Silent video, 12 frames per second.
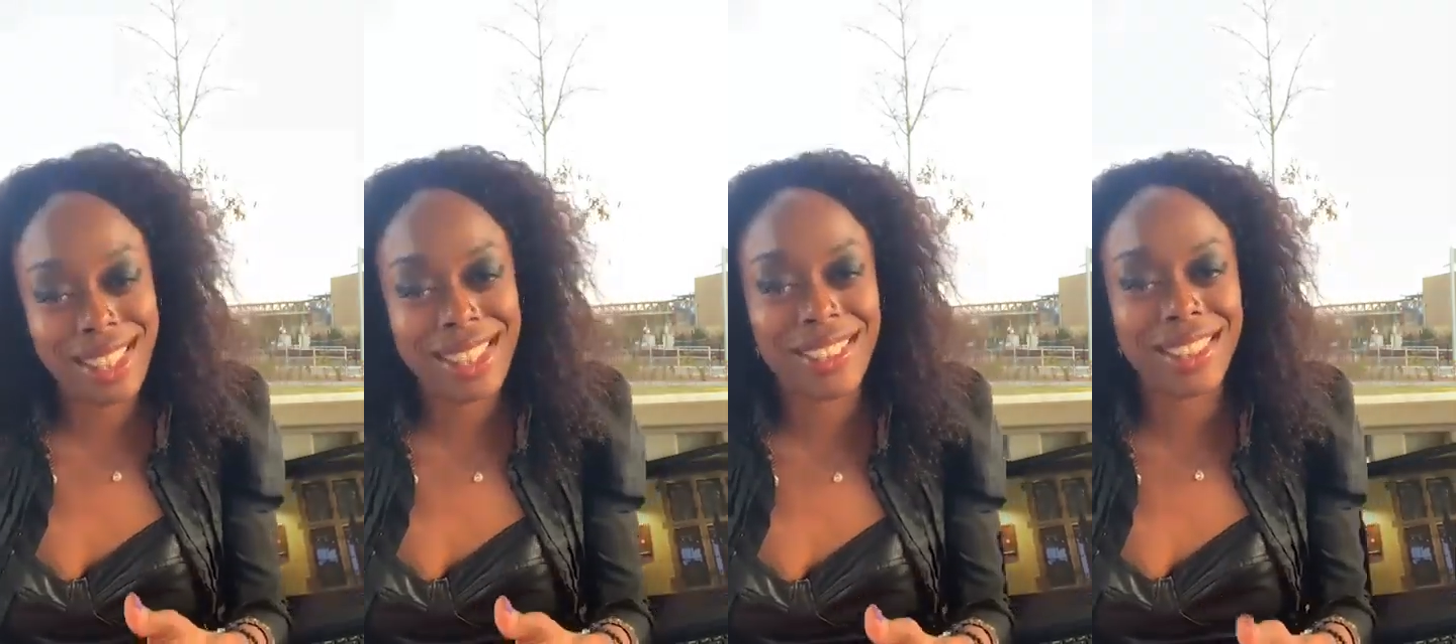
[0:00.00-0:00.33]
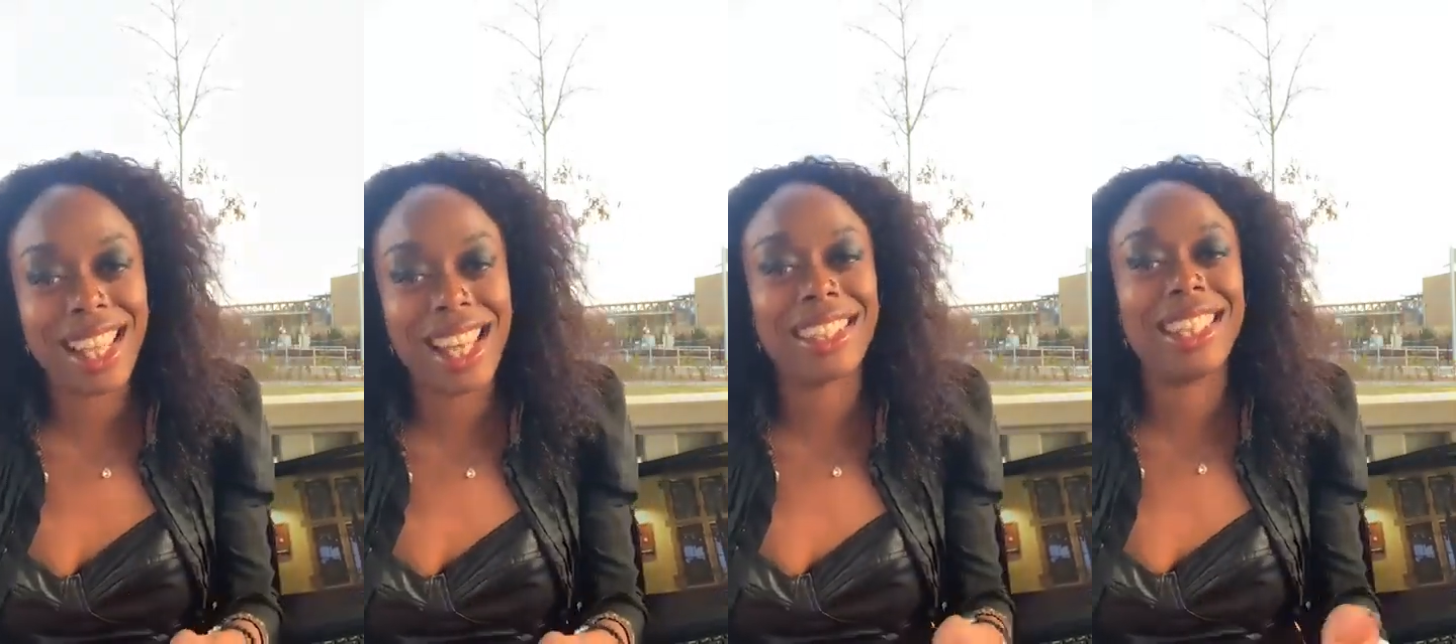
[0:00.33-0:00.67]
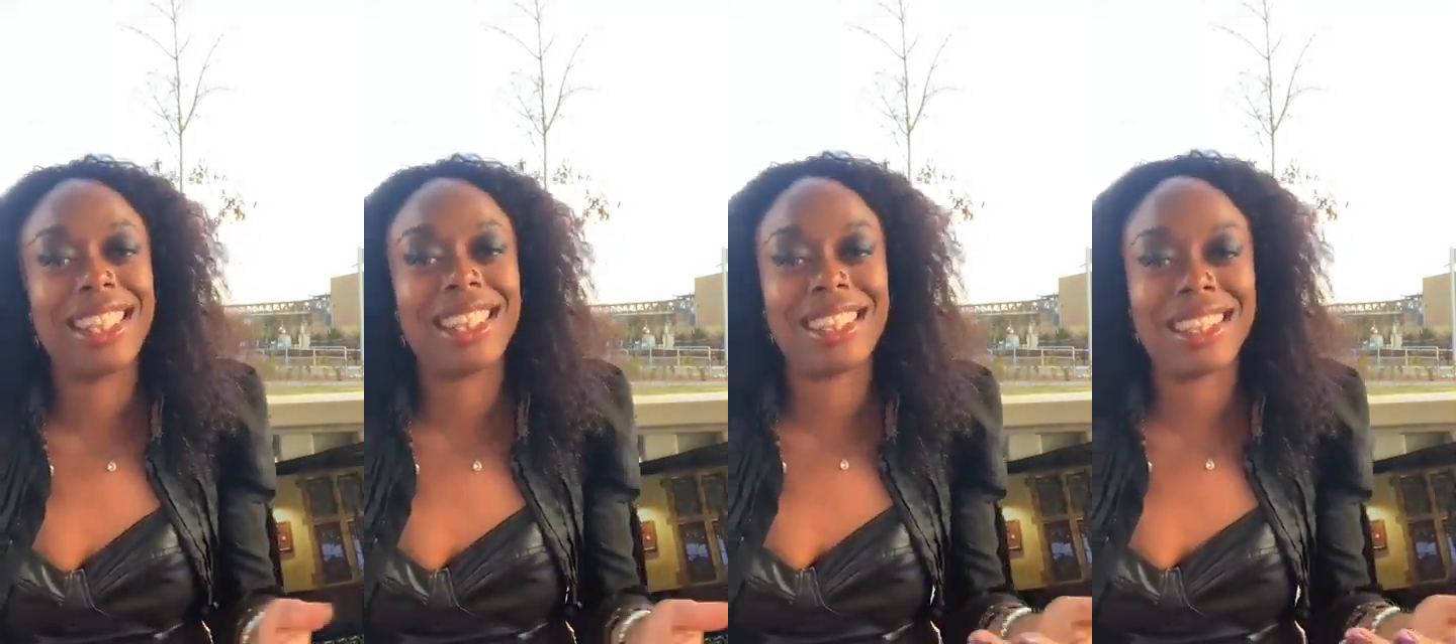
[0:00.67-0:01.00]
so that
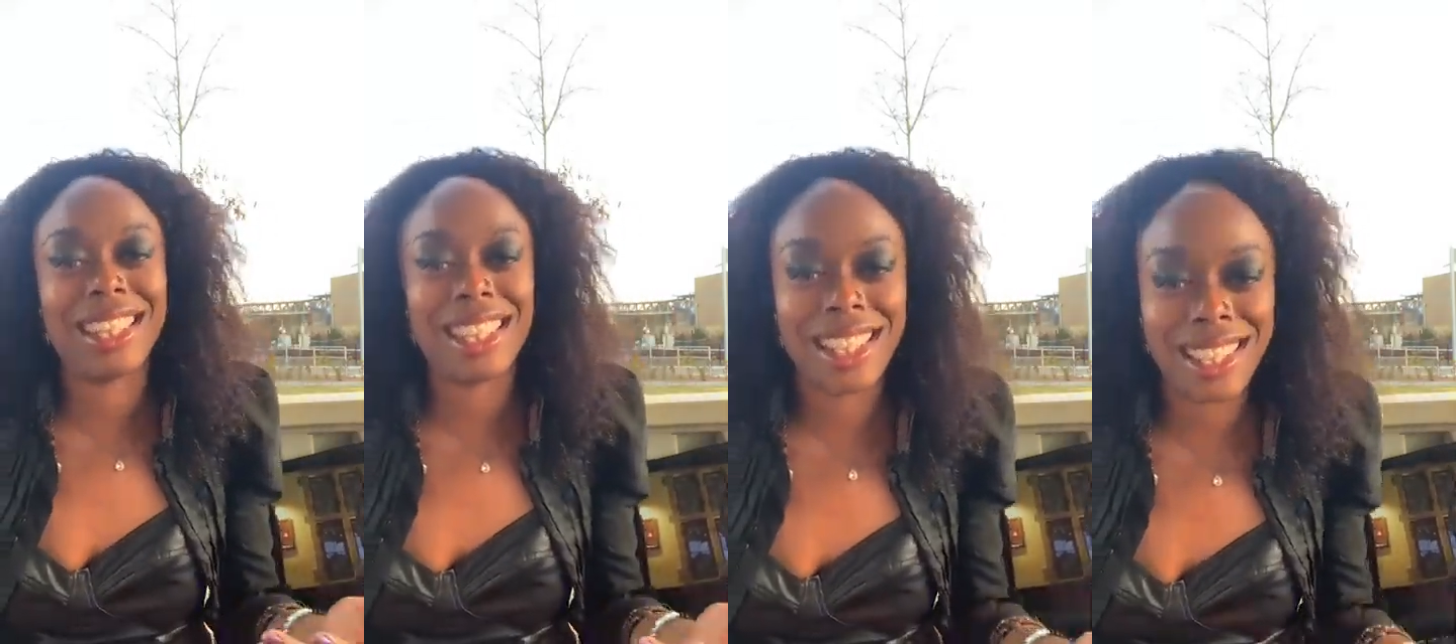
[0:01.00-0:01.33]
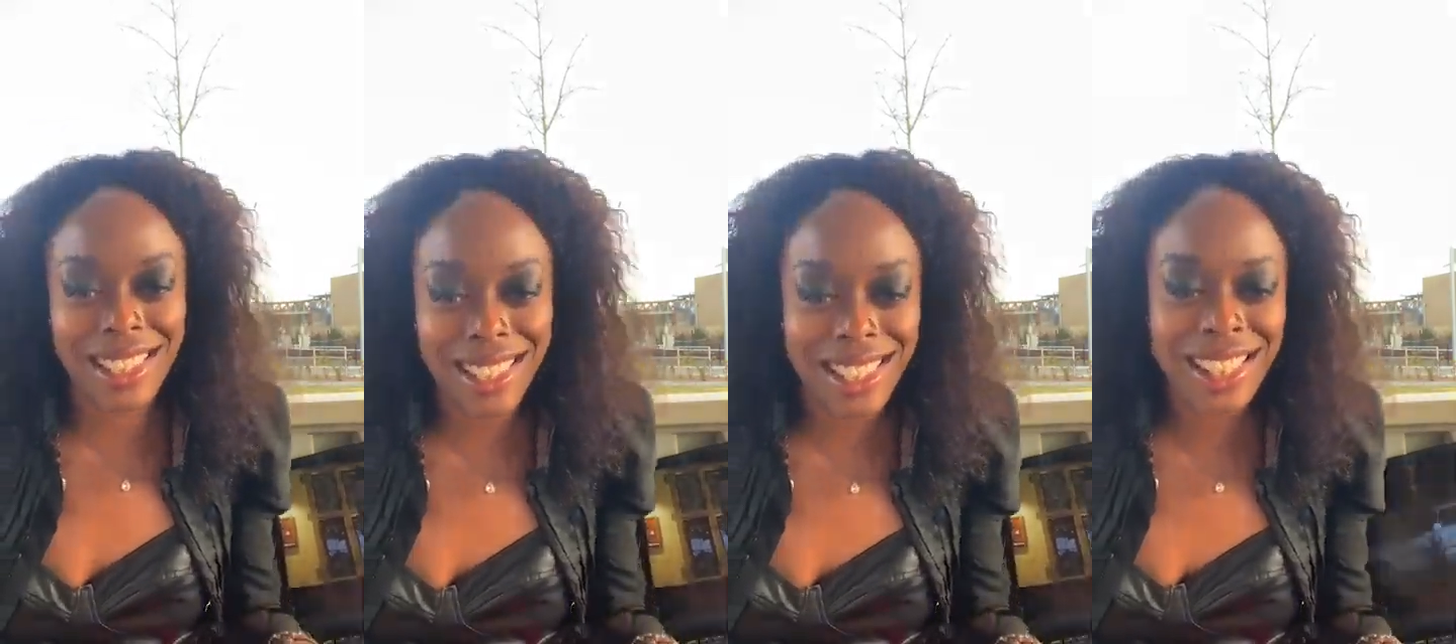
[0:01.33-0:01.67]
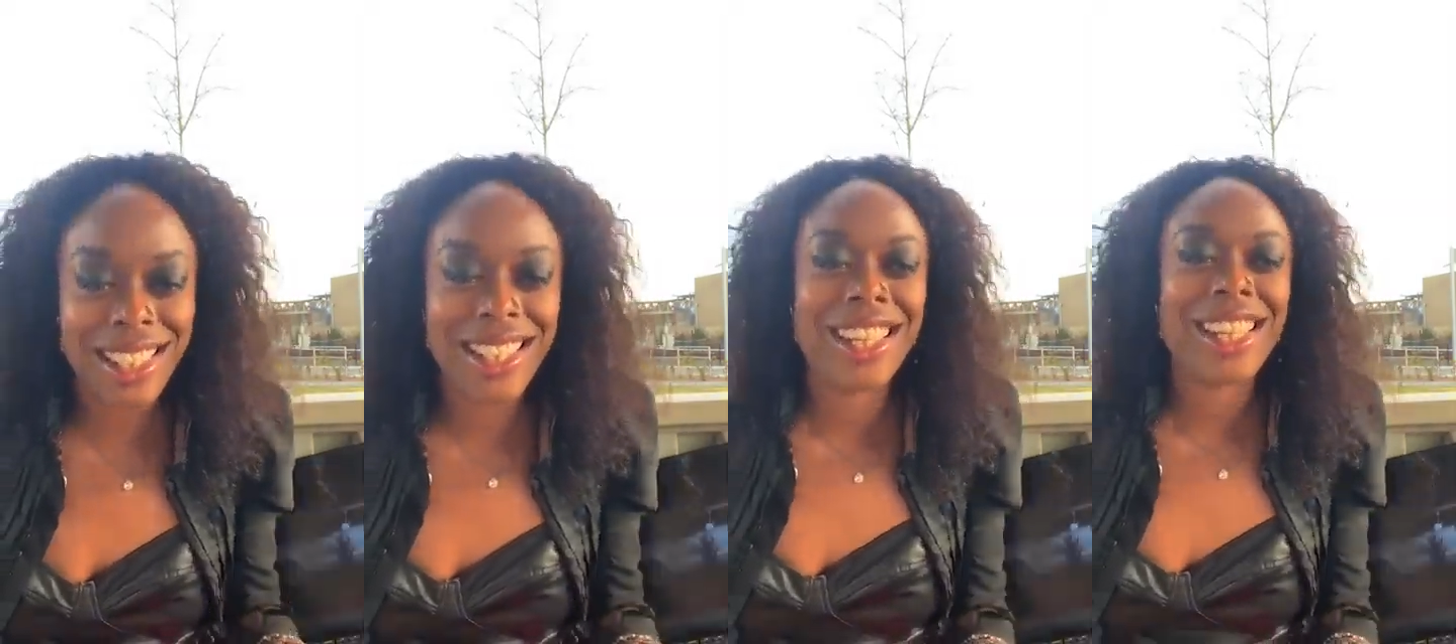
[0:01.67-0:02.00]
they get the head,
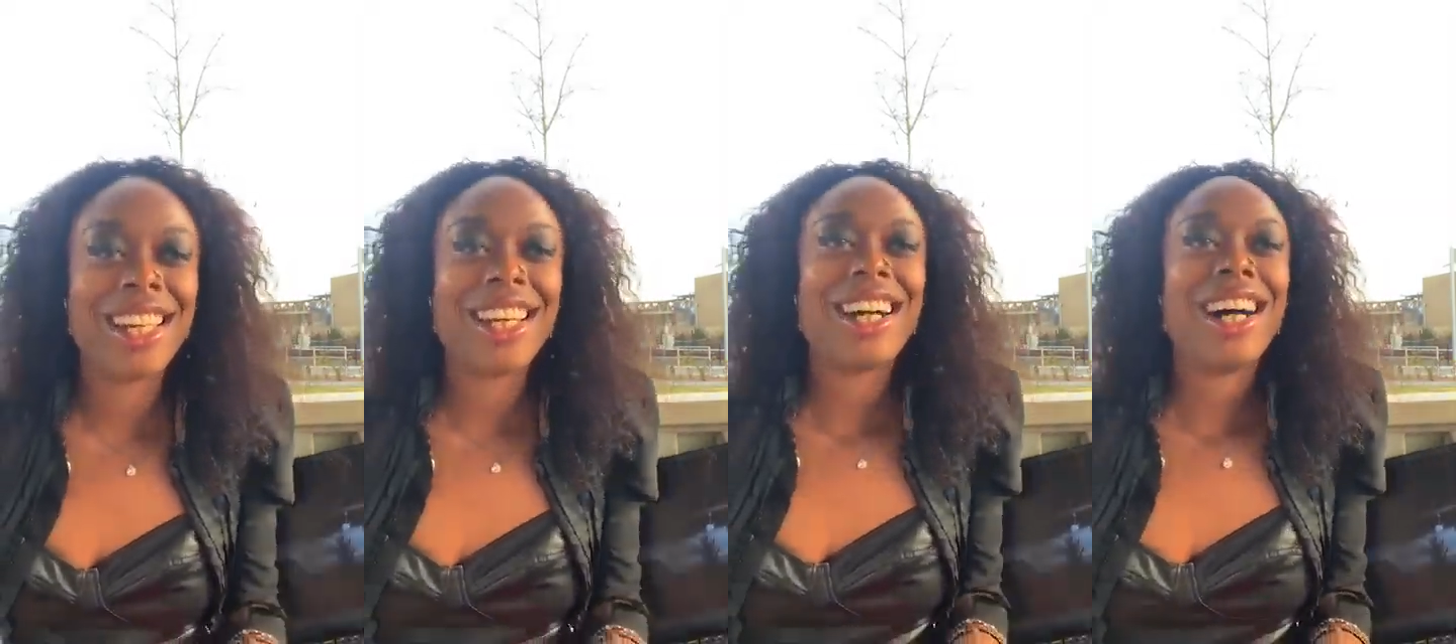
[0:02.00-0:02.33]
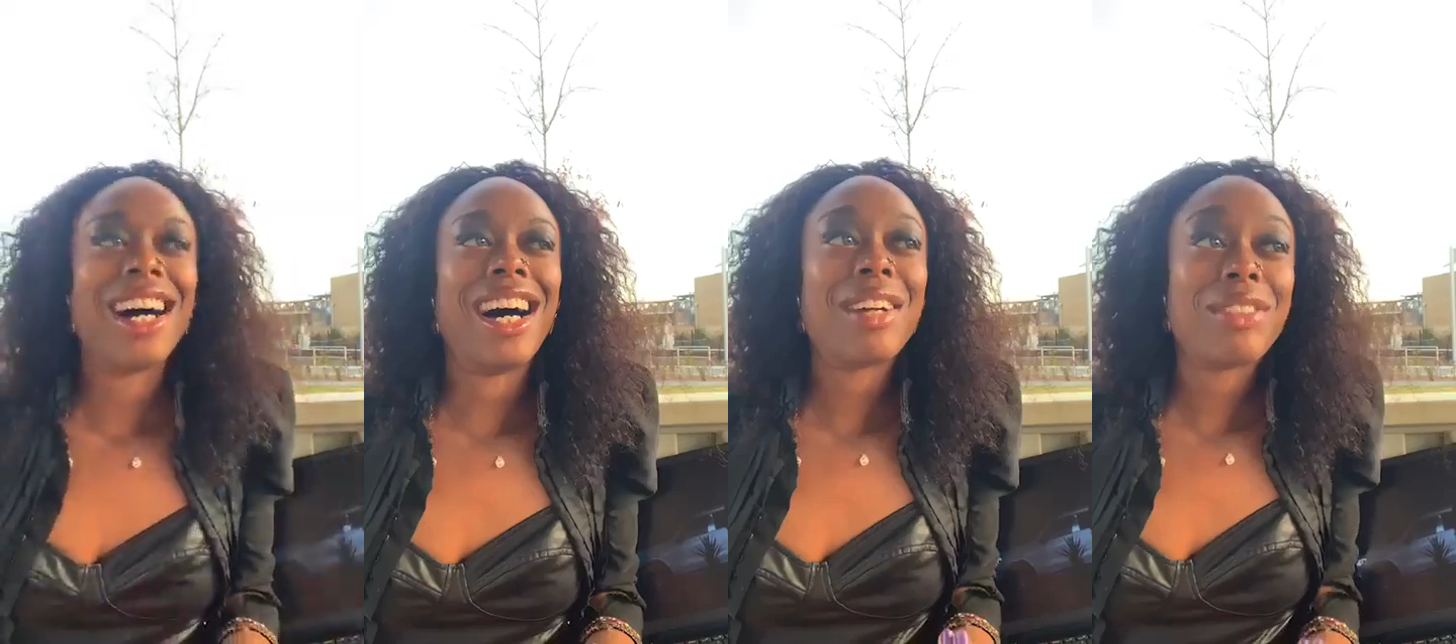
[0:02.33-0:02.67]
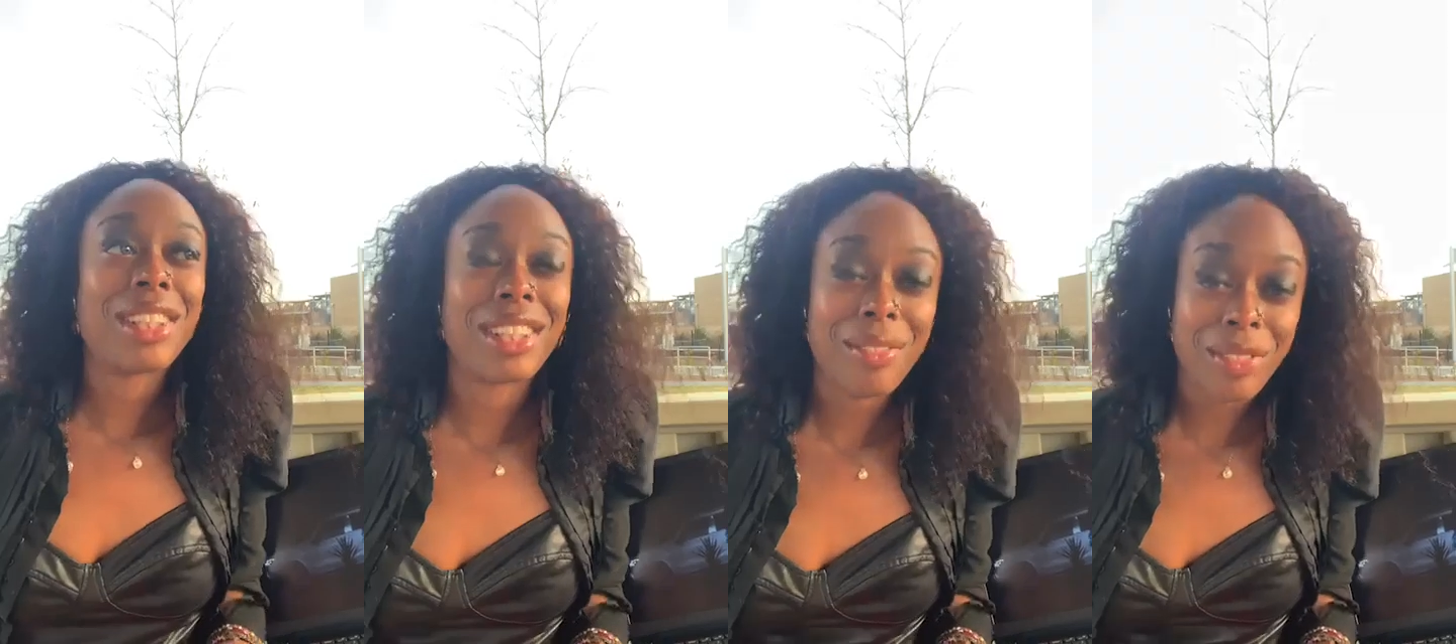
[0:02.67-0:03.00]
I'm
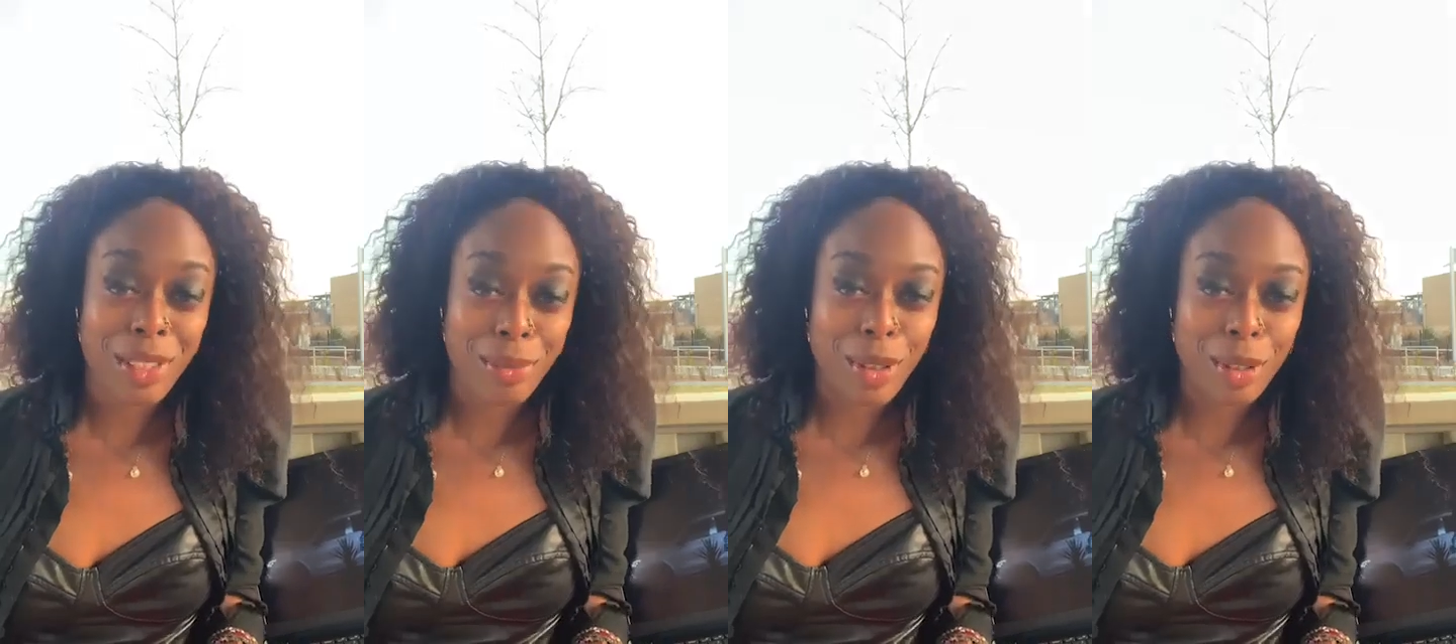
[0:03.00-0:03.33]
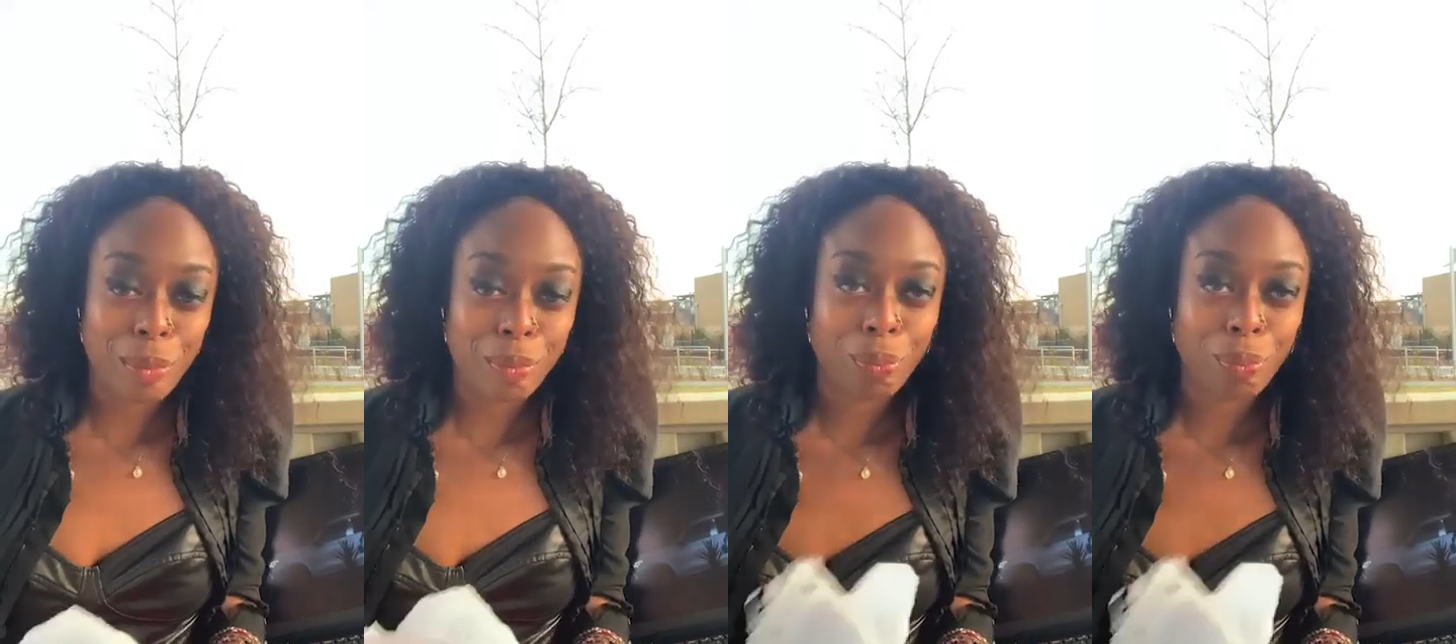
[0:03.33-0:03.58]
uncomfortable.